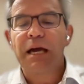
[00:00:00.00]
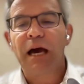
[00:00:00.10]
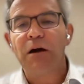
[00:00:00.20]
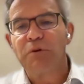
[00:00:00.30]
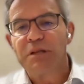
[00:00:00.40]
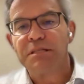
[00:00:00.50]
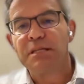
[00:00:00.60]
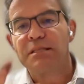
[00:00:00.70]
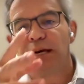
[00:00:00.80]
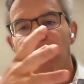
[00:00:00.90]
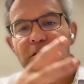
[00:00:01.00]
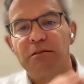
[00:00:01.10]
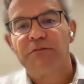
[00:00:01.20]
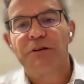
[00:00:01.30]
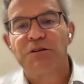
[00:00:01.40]
how is it that
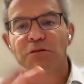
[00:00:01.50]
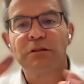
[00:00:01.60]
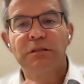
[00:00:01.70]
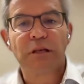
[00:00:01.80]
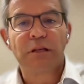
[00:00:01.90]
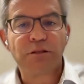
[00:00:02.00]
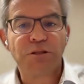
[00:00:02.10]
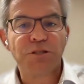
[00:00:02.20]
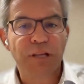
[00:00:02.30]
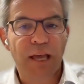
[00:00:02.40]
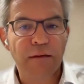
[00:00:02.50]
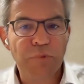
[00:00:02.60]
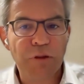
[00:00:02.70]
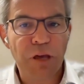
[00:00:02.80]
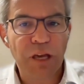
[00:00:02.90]
artificial intelligence can
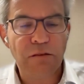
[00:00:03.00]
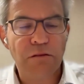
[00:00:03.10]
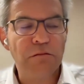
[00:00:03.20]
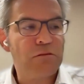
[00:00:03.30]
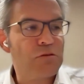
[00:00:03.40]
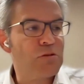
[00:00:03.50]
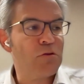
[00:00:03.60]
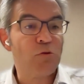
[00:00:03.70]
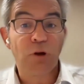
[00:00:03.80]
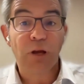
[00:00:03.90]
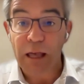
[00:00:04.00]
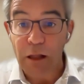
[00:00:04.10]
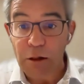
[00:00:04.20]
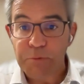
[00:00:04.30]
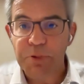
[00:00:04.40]
be made to
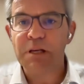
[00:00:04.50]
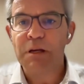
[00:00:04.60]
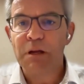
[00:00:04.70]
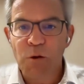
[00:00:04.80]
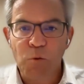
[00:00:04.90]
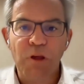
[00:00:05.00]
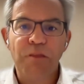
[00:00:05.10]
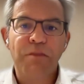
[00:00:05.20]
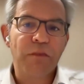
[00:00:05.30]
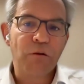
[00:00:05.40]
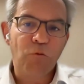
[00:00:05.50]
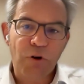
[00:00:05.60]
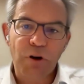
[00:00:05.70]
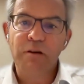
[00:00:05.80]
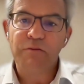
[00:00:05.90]
help with the
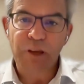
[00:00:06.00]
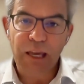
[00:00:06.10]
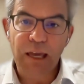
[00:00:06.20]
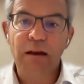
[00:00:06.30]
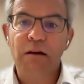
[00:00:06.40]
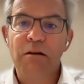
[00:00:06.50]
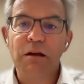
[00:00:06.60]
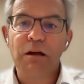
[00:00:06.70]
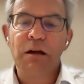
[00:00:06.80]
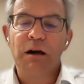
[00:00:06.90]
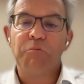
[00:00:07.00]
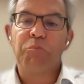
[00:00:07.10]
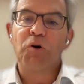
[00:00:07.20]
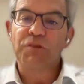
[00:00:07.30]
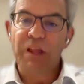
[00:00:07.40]
work of care,
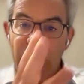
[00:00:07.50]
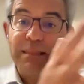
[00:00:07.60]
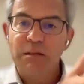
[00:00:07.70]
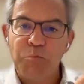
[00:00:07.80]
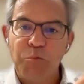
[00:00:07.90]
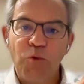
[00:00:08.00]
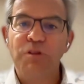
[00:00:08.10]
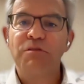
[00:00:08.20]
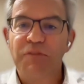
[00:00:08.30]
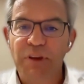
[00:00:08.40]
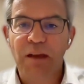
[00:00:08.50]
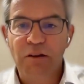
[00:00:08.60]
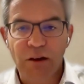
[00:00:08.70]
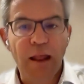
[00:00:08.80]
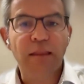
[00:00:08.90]
both at the point of
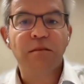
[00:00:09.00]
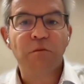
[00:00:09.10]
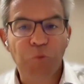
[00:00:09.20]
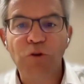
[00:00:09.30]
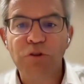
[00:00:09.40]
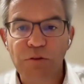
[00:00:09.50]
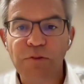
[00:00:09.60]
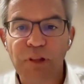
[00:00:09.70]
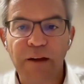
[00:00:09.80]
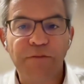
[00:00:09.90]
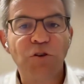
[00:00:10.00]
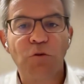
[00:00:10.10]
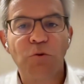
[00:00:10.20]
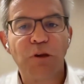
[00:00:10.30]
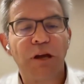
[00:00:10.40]
care and at the point of life?
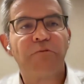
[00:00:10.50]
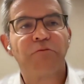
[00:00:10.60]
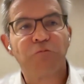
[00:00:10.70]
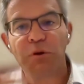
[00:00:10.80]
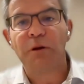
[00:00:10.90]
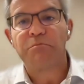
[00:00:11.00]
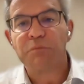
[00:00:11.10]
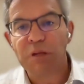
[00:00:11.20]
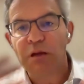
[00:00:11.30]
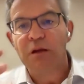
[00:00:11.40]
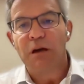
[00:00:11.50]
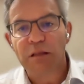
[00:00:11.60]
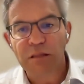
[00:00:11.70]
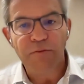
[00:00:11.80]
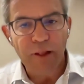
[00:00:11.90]
So we are
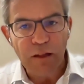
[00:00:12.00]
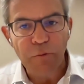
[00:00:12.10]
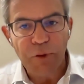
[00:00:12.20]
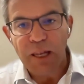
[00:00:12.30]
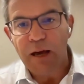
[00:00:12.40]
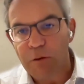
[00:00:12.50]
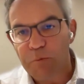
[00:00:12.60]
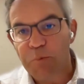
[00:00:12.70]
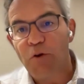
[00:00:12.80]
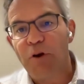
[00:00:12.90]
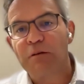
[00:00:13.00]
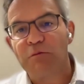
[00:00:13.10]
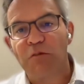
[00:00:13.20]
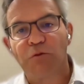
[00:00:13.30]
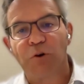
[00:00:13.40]
developing now a program
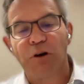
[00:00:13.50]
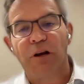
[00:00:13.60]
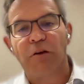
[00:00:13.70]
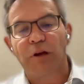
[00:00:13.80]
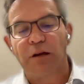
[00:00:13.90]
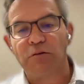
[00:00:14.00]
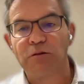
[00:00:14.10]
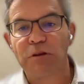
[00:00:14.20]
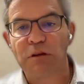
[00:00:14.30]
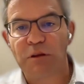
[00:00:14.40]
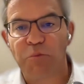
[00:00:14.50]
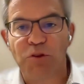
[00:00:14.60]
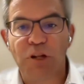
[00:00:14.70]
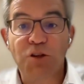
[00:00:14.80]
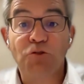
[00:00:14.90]
of work around the
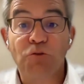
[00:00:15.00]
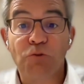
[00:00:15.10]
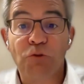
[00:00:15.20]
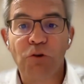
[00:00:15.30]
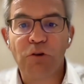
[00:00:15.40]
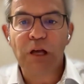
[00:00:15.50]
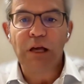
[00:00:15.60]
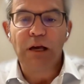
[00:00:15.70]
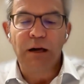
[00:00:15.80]
potential role